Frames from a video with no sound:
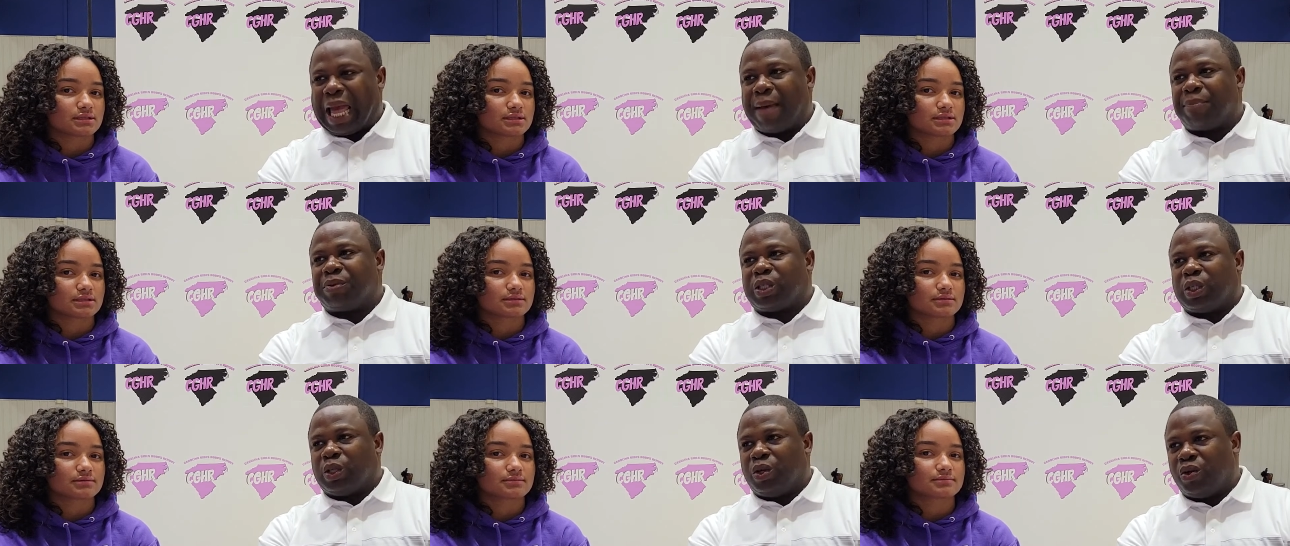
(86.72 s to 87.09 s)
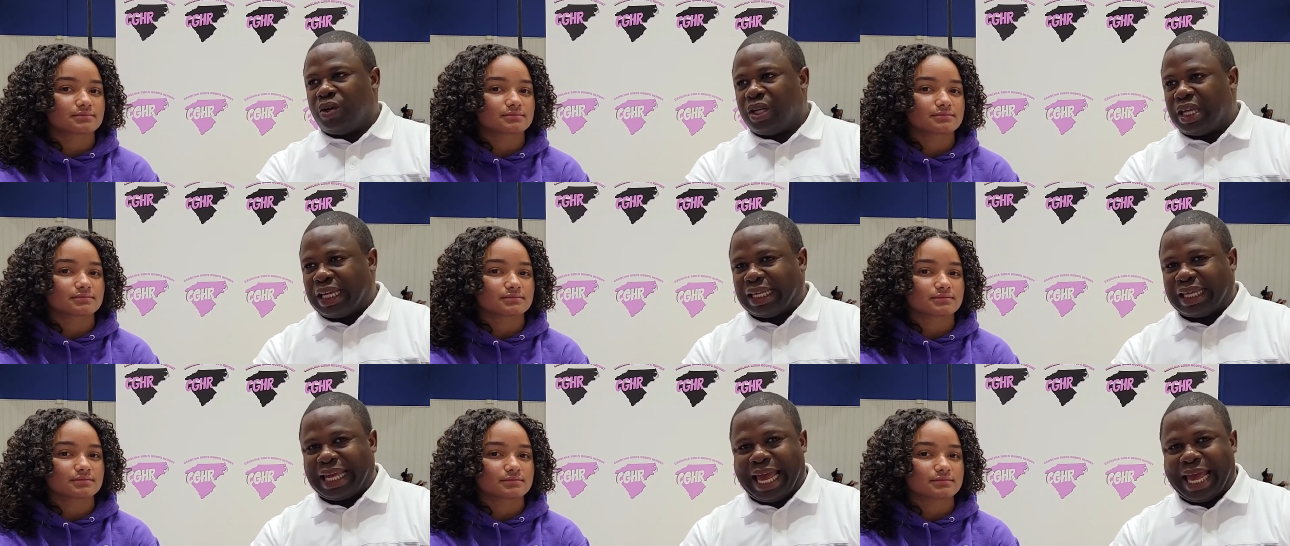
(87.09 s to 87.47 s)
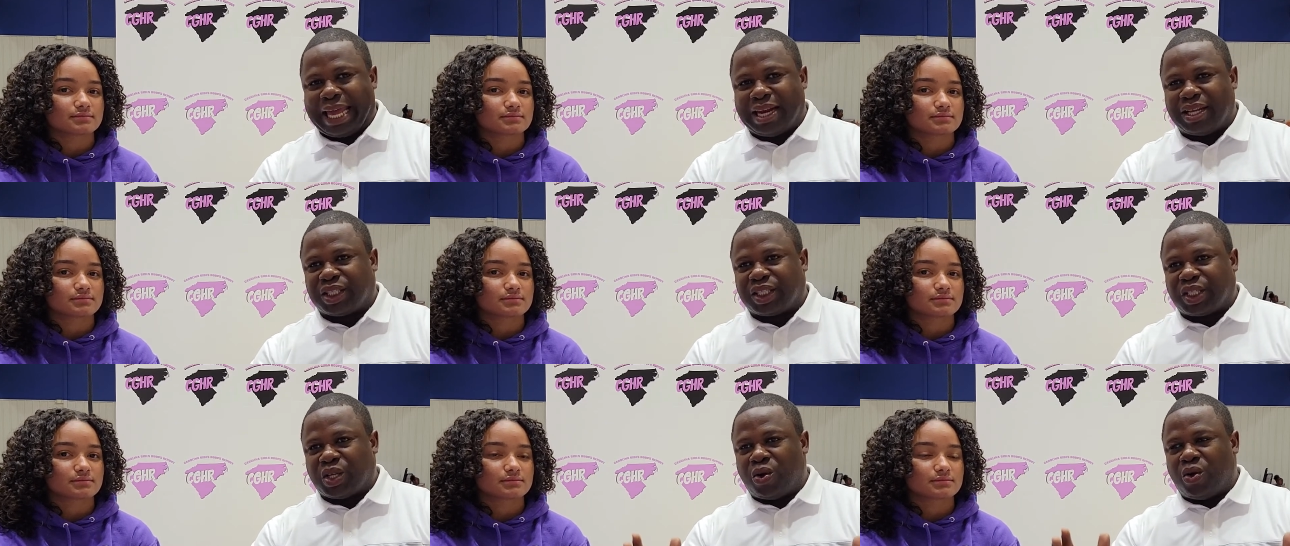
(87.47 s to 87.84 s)
Speaker 1: Absolutely. At
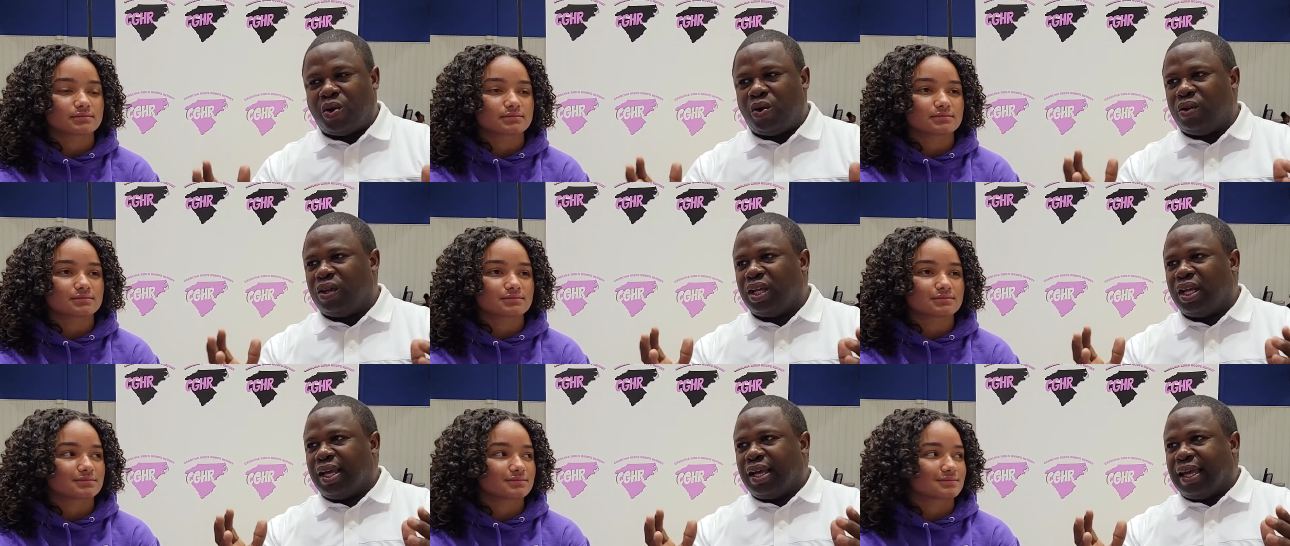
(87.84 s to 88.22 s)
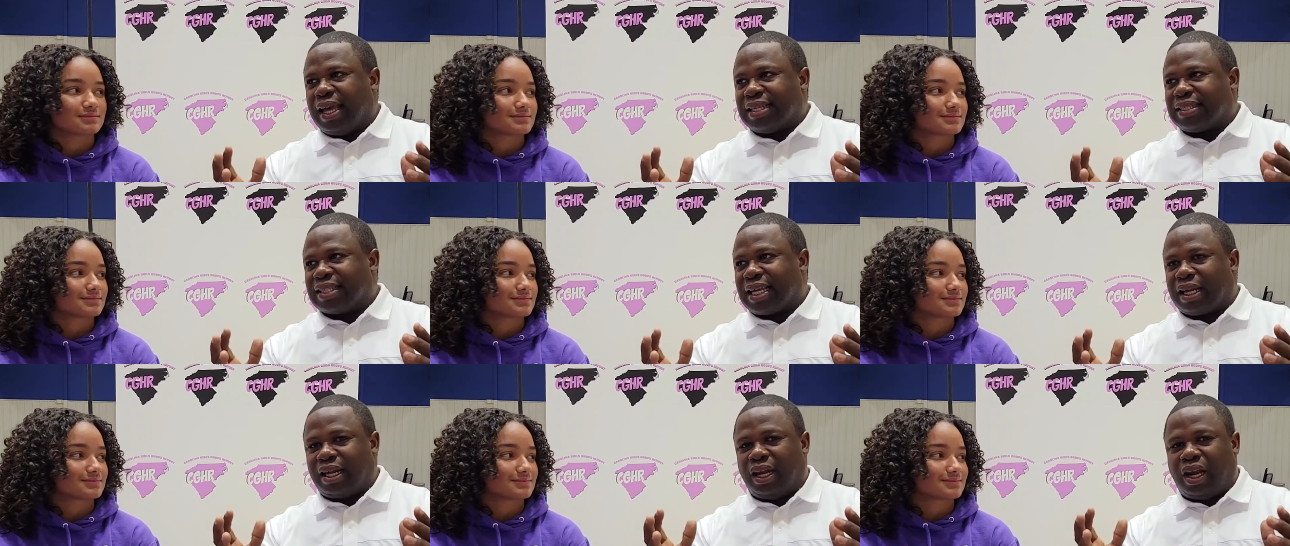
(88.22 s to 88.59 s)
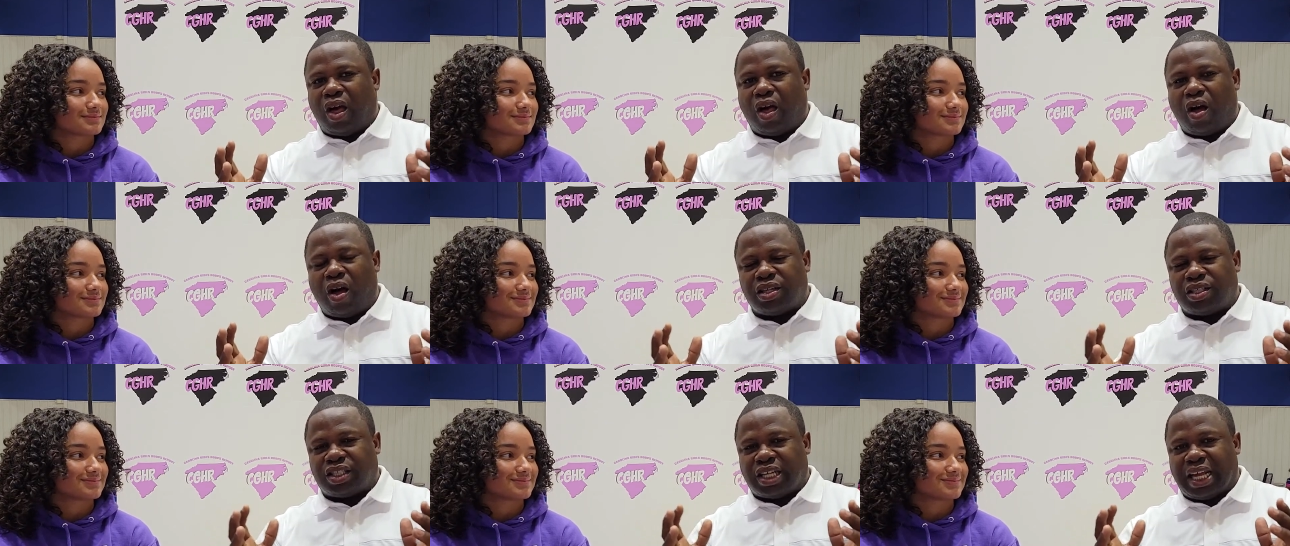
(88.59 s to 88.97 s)
Cannon School, it's like a
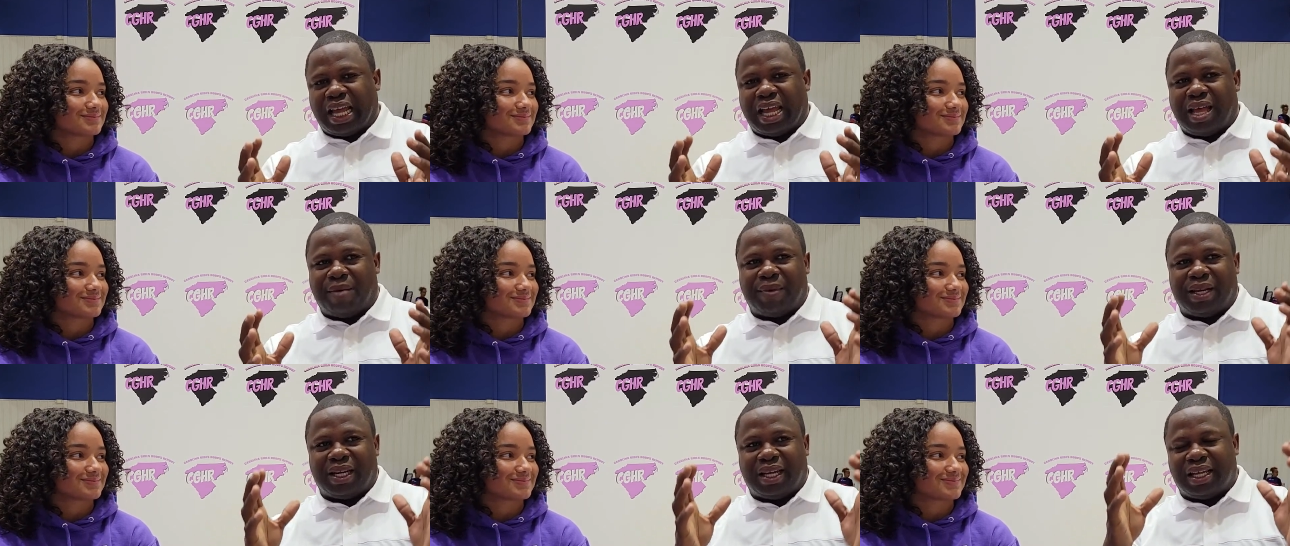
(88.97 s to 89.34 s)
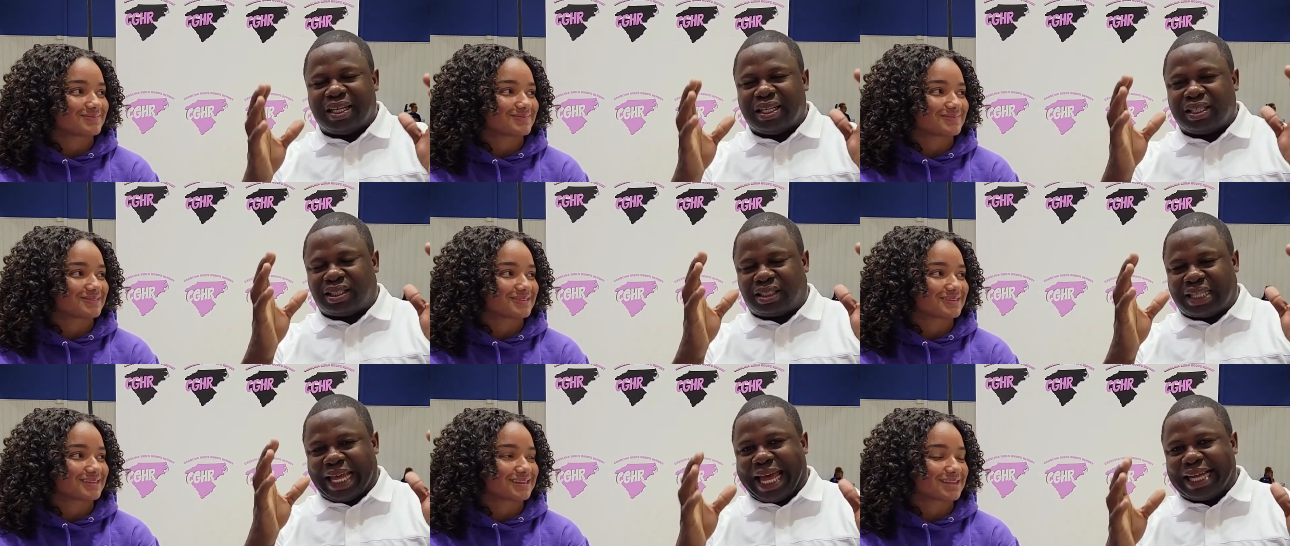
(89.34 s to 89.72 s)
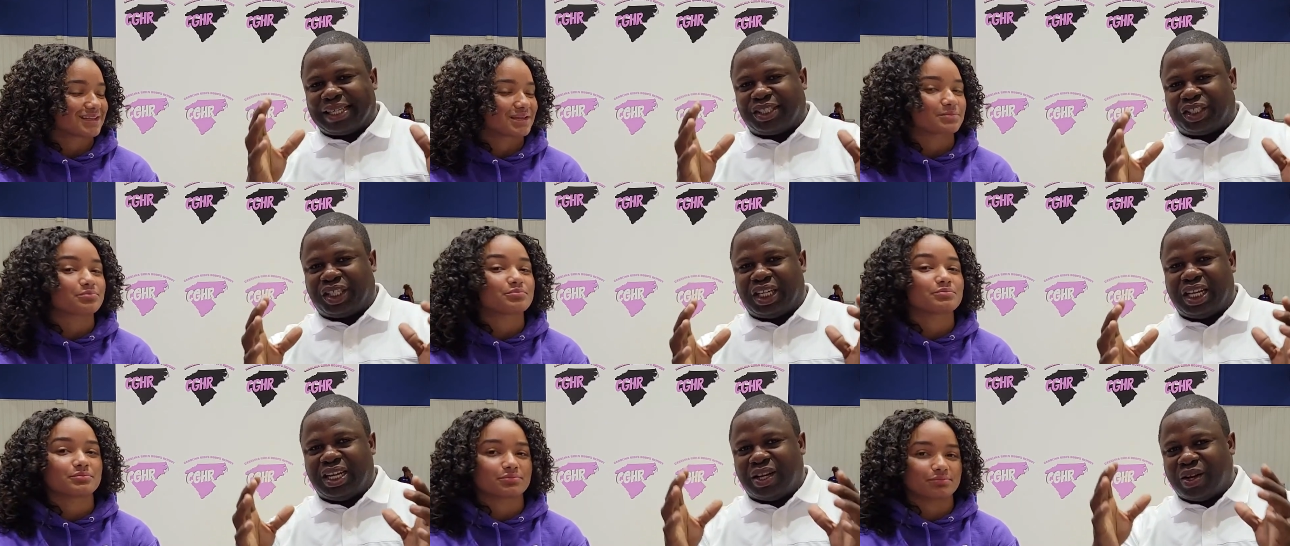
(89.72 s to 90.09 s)
log jam in, in the stat
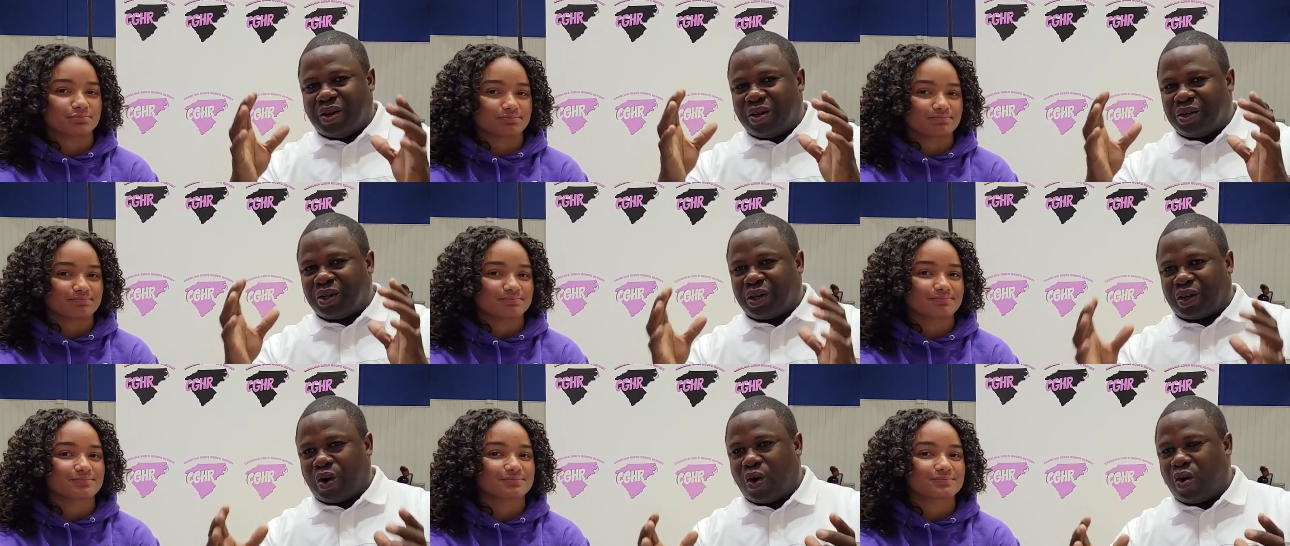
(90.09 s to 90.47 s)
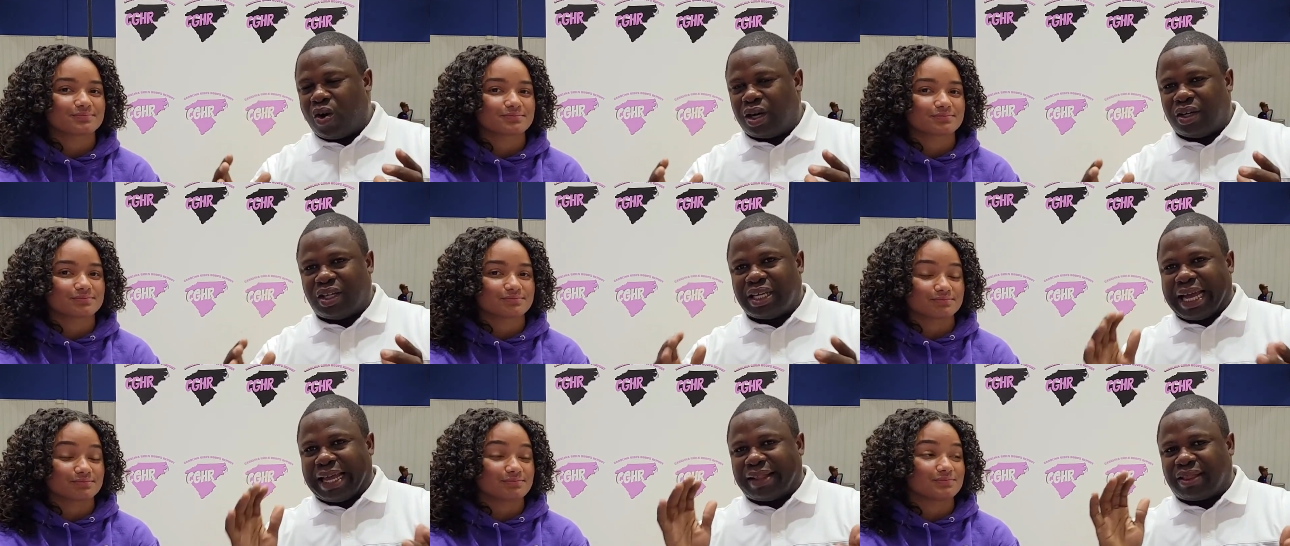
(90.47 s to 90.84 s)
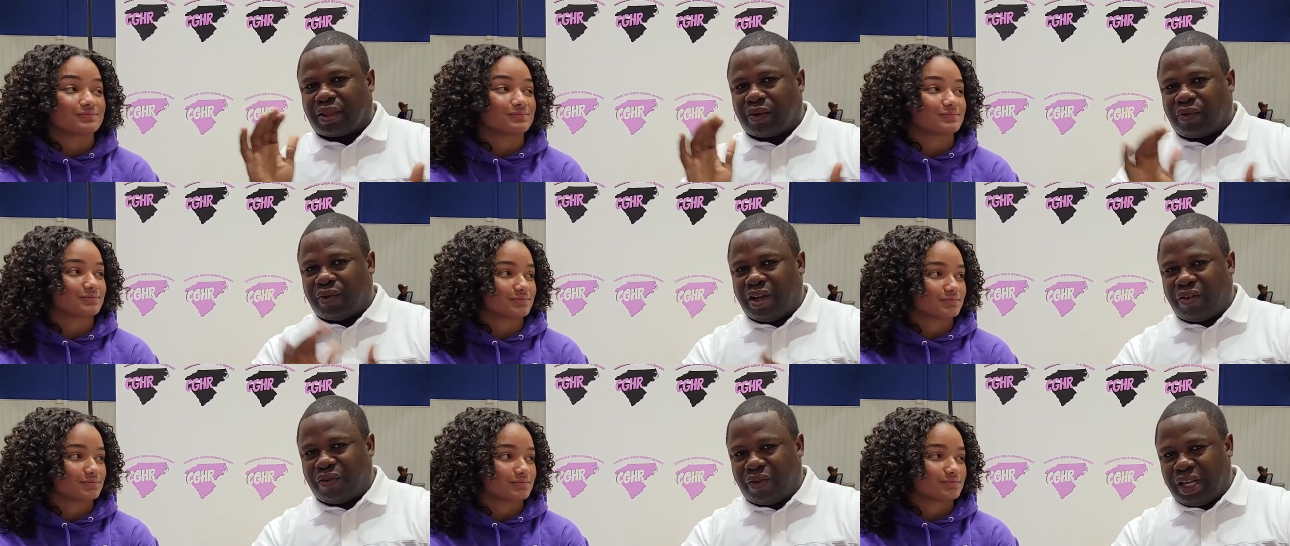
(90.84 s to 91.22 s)
sheet on the court. You got
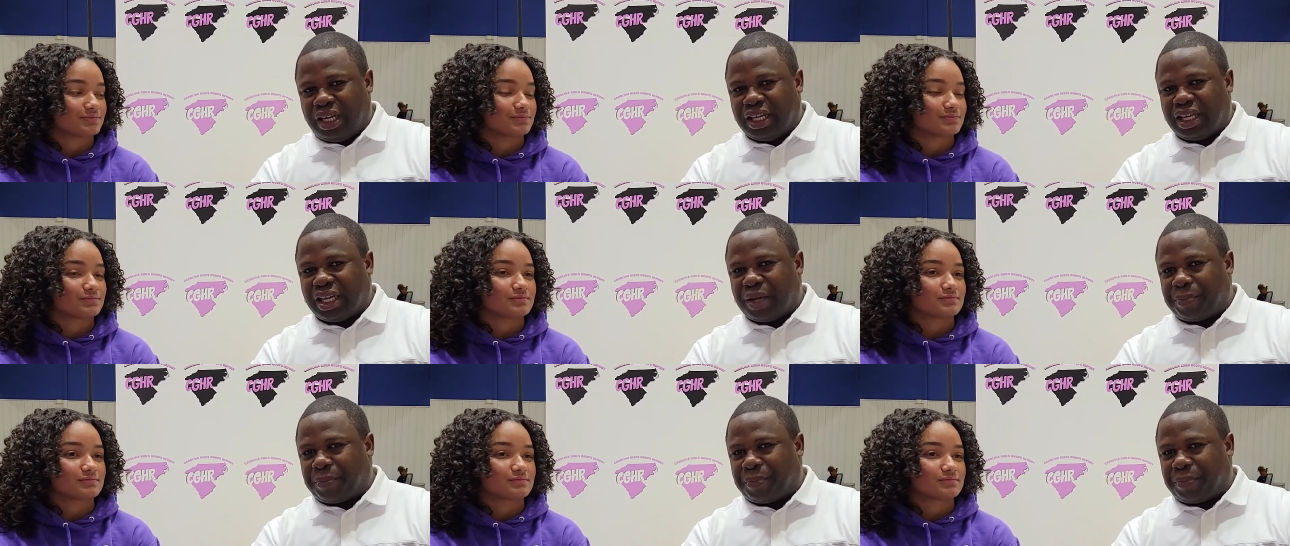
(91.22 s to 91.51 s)
three really good